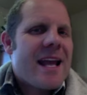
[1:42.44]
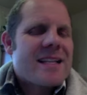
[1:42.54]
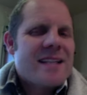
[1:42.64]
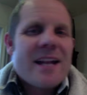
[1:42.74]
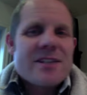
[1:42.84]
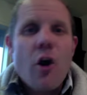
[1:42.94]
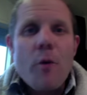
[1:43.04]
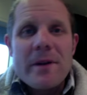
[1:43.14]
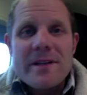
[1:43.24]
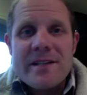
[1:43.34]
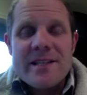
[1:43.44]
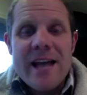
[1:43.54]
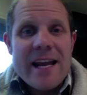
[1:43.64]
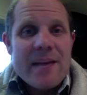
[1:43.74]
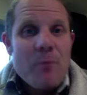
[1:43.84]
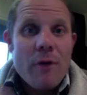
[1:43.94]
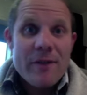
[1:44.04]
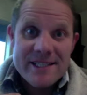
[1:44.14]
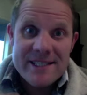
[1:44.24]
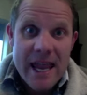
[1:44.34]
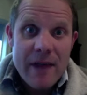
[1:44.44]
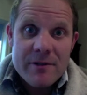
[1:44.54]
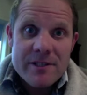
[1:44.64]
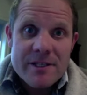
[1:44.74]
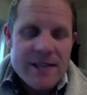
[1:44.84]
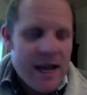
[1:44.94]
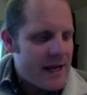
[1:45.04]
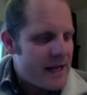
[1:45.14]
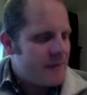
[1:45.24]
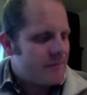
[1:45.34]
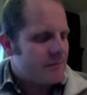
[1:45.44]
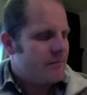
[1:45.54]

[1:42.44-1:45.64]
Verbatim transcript: it's not as open a society, more of a sacred society,